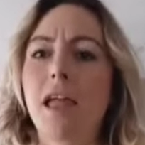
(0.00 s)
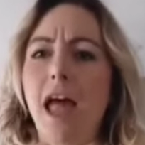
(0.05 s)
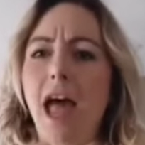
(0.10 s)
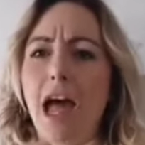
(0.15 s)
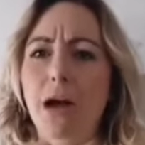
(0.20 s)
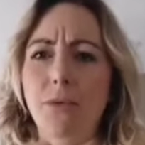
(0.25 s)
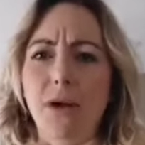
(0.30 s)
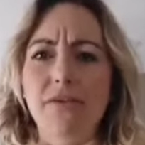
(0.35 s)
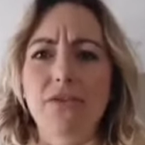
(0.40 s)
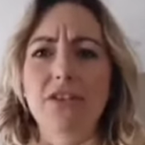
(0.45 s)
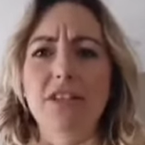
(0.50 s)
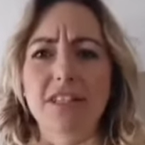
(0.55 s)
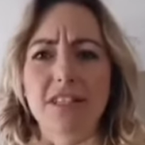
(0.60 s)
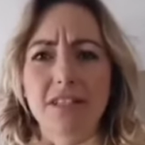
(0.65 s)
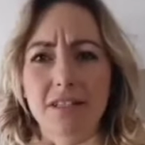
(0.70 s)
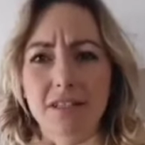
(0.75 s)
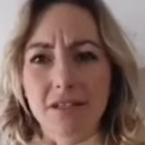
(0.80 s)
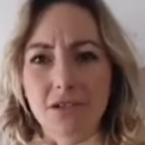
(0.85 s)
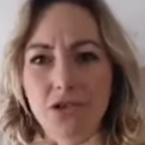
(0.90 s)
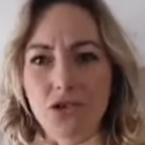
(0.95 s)
However,
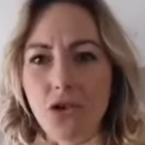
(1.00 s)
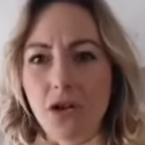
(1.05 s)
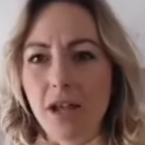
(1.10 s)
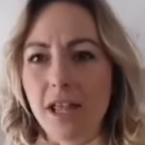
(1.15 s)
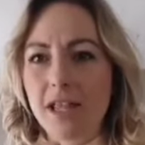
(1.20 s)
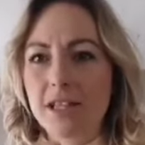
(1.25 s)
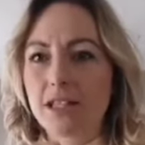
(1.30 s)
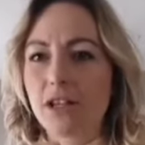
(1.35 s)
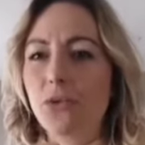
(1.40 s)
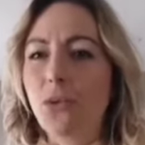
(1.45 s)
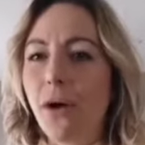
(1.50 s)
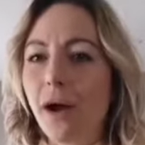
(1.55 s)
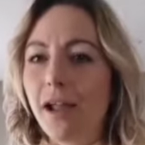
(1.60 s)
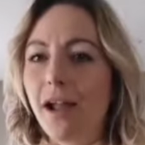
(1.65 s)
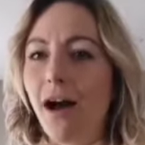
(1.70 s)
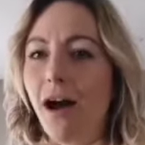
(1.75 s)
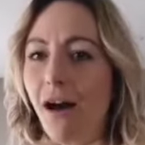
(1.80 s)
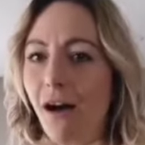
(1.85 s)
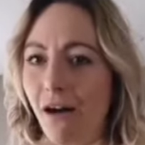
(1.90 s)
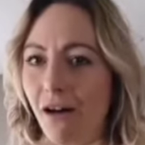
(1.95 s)
it's quite
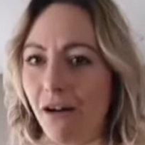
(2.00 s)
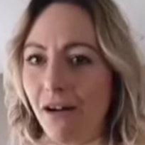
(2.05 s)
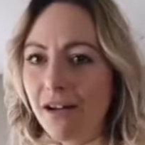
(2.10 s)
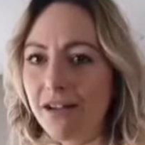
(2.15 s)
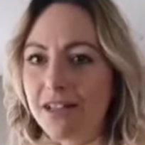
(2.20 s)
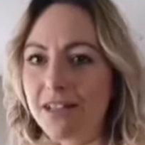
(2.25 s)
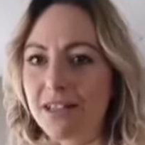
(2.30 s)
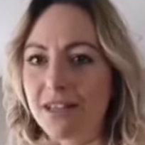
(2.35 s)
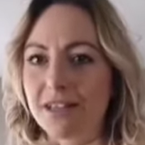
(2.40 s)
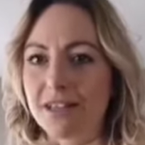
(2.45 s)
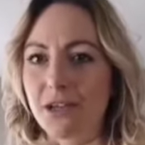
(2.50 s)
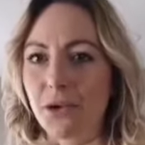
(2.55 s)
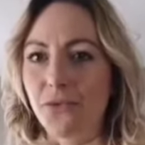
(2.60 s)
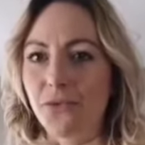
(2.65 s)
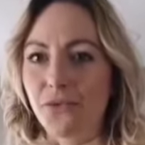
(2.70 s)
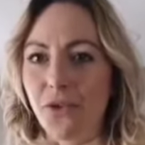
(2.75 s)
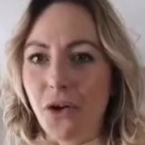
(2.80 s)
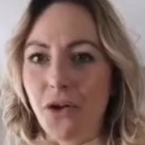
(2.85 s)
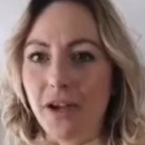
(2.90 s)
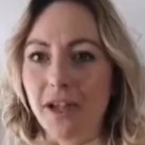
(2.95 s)
hard to
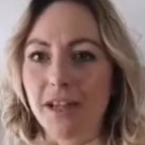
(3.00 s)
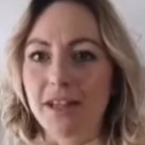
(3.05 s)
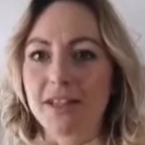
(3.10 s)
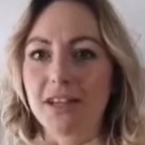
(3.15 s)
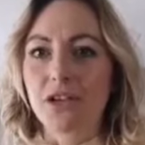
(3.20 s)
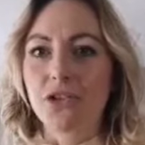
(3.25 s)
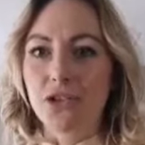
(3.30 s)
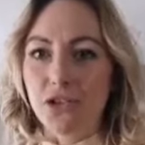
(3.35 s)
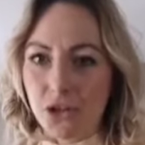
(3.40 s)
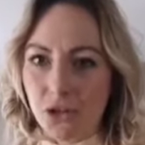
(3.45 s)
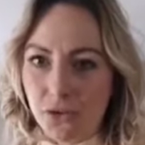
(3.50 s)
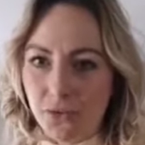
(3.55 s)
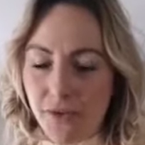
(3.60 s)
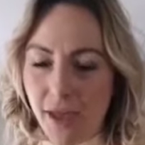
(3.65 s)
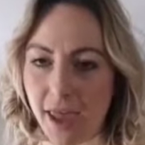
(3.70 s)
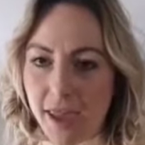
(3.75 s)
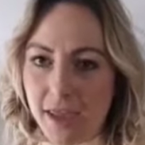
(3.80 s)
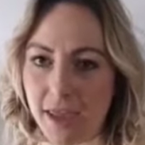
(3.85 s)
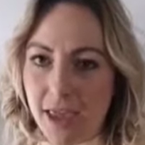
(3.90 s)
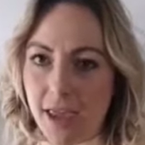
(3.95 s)
find a
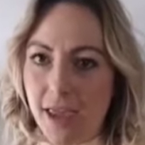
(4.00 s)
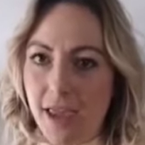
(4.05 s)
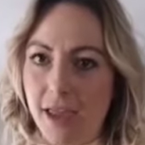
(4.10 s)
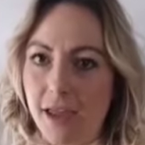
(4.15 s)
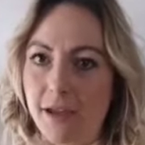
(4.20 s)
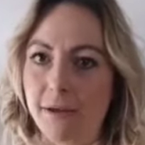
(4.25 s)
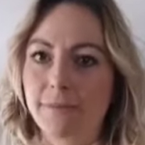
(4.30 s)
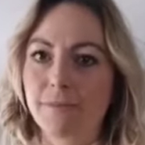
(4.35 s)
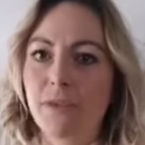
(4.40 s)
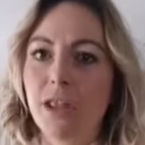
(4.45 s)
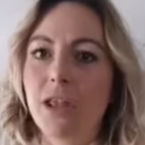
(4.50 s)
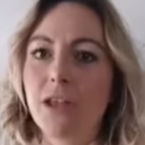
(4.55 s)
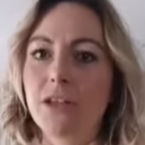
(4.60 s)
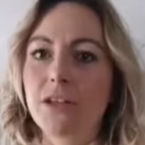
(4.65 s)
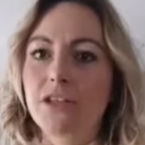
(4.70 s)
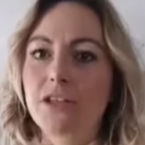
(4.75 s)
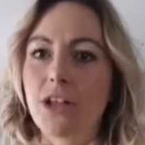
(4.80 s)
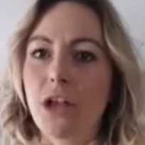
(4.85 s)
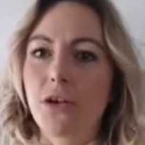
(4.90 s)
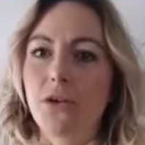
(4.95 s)
duvet here.
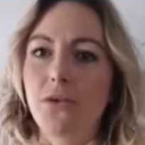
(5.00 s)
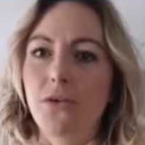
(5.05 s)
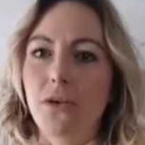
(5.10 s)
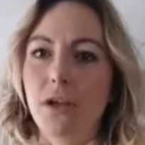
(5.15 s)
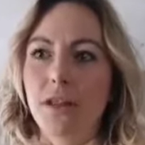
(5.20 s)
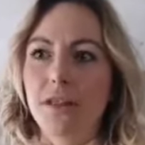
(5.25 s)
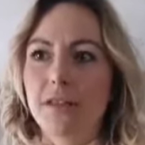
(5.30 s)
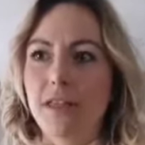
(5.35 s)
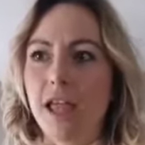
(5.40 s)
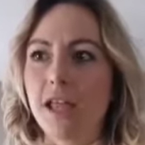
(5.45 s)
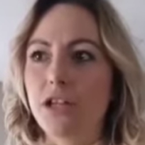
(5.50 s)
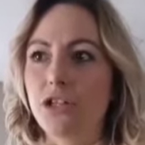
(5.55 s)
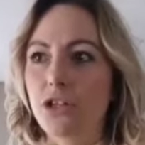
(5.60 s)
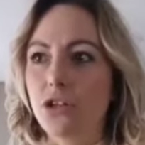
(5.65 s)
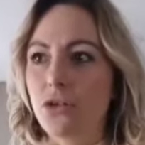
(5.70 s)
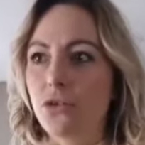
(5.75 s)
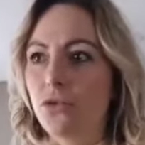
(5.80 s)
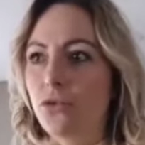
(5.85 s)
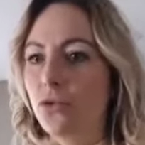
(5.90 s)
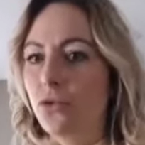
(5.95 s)
So they
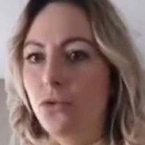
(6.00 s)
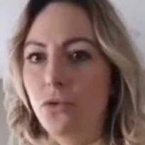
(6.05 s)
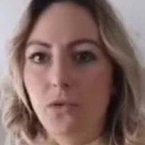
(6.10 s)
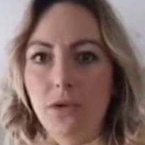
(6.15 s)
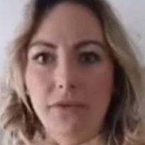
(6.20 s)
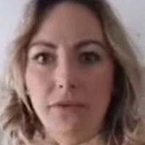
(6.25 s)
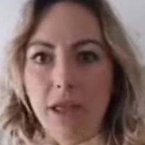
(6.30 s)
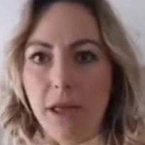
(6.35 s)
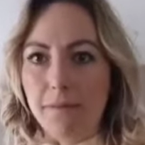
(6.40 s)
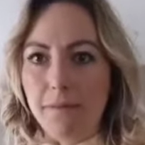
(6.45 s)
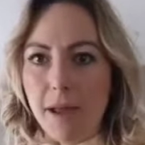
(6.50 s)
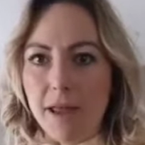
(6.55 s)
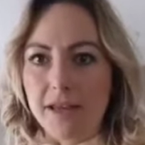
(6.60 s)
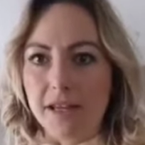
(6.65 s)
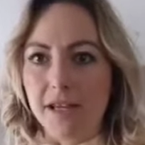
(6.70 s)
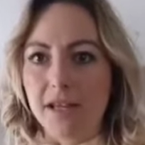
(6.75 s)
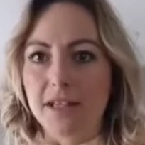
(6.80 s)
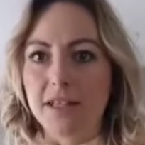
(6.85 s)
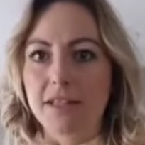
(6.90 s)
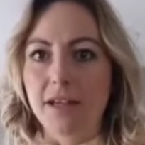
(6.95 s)
do, all of their
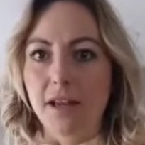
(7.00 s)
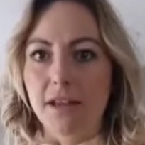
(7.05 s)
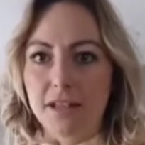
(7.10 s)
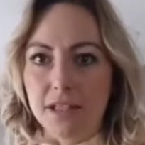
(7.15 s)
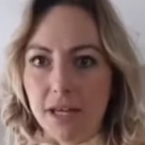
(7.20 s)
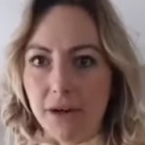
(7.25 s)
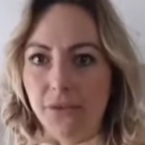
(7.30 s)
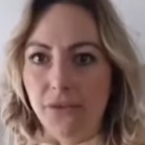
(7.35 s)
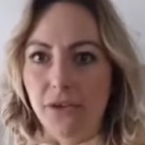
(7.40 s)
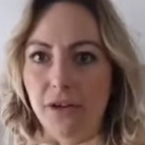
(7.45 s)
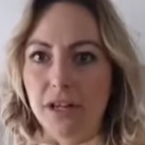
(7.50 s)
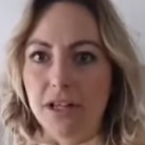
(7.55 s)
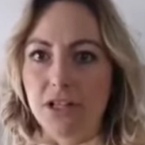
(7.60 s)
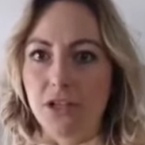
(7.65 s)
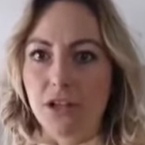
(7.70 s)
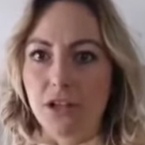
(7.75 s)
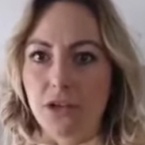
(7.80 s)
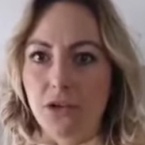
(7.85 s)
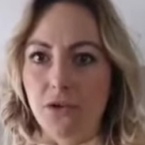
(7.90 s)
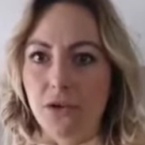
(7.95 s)
bedding is done differently
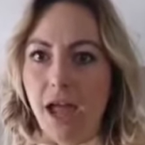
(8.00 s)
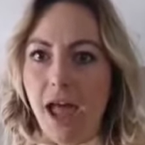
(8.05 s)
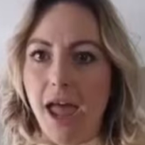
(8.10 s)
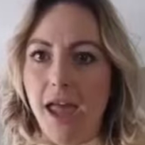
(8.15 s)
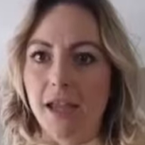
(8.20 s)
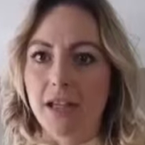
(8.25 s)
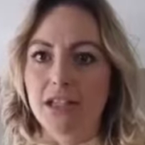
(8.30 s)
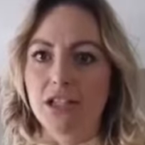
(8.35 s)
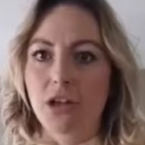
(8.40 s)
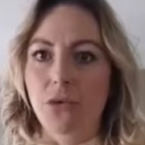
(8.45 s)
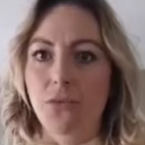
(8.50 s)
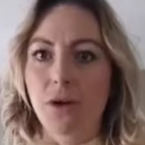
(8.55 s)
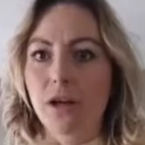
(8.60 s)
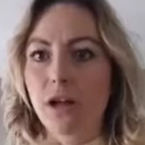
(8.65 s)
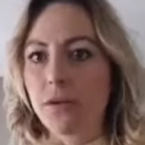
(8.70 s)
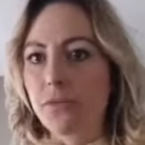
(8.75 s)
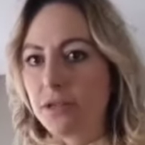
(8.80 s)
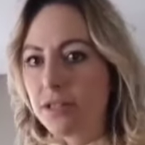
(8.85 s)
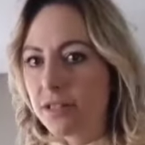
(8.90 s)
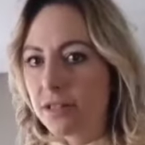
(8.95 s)
to the UK. So when
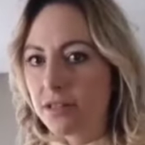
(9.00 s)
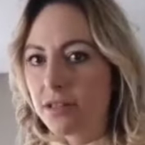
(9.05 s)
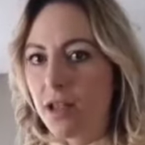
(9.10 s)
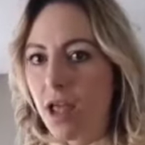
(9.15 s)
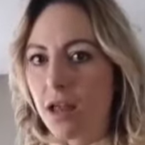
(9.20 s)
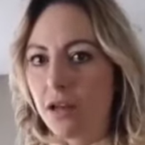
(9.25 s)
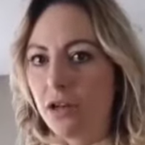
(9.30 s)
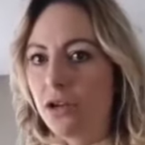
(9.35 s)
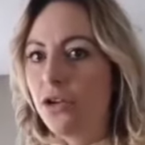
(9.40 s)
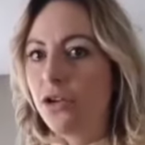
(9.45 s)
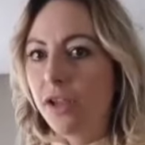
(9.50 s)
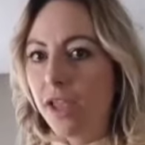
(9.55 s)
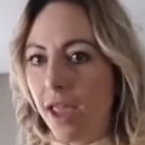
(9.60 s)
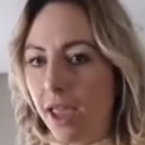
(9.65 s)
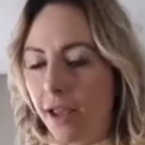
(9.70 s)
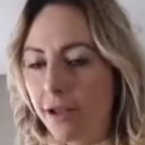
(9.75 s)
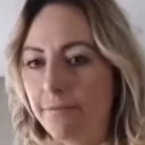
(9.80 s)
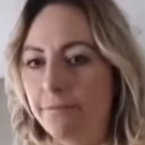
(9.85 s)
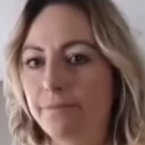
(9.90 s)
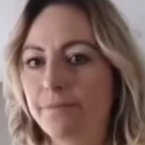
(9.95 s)
I was
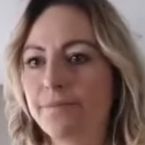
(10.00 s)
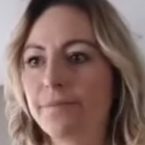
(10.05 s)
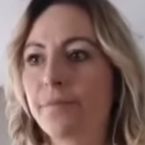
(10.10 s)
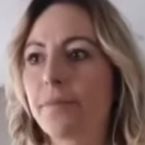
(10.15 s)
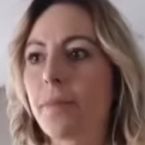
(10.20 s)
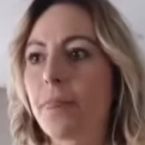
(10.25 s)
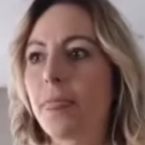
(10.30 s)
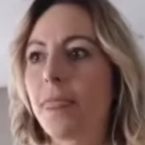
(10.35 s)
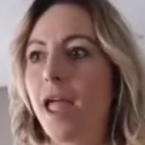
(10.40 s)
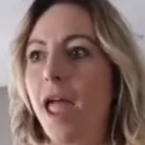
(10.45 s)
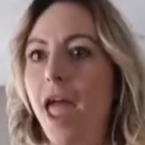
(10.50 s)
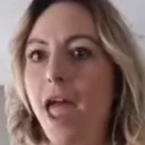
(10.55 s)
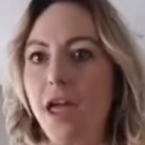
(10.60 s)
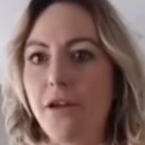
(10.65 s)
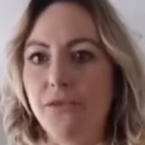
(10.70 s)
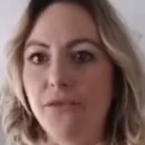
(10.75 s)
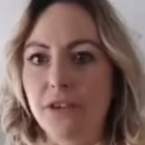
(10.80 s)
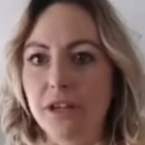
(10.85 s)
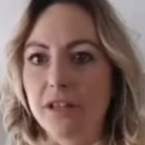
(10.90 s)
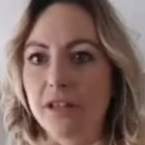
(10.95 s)
looking,
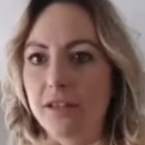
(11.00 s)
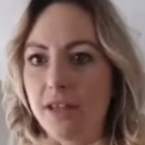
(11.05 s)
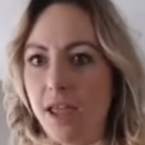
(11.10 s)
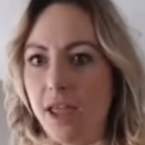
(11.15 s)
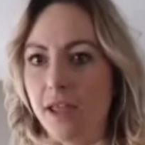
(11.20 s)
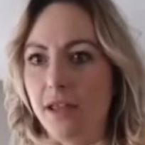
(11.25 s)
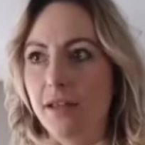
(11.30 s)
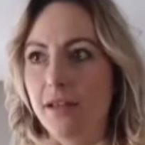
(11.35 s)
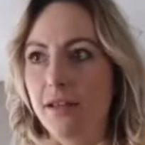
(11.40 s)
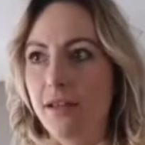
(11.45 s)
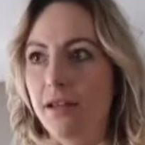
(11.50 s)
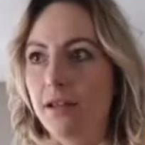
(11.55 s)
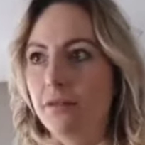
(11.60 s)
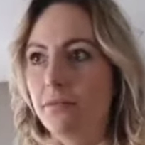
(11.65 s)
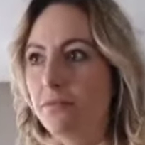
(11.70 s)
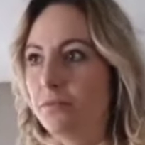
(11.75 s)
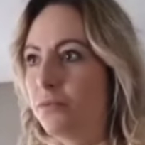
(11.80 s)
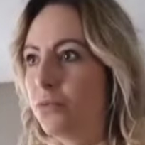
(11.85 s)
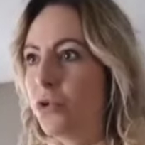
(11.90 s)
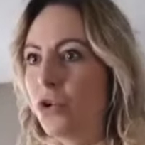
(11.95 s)
everything,
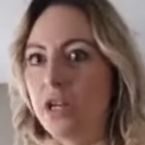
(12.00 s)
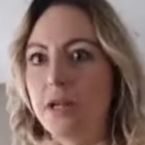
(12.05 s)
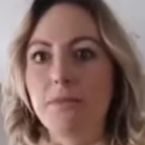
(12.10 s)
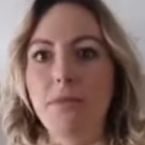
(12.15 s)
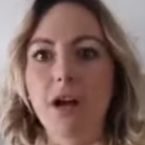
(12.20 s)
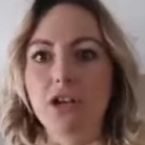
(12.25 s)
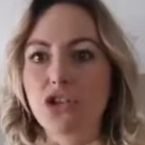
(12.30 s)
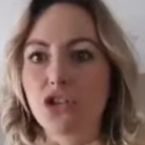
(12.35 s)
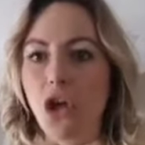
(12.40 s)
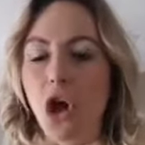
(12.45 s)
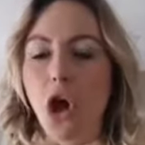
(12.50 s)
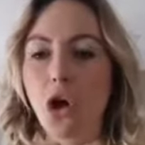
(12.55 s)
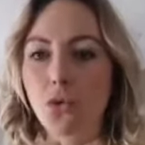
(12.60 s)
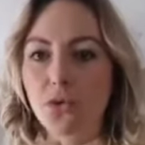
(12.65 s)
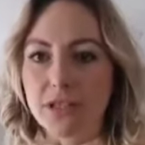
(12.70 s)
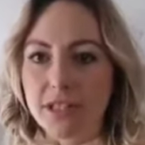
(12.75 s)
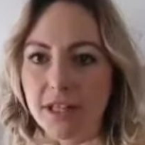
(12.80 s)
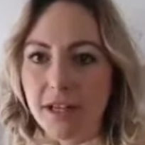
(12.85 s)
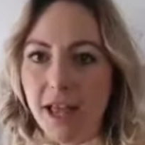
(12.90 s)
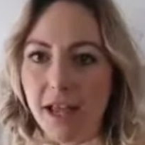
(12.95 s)
pretty much the
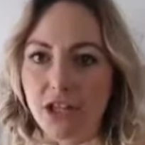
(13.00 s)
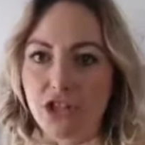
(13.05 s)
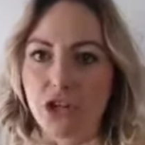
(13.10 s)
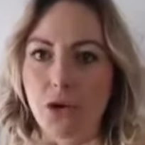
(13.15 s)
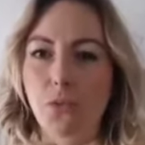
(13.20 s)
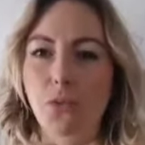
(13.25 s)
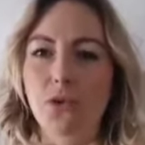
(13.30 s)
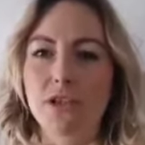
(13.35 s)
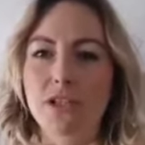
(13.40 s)
whole selection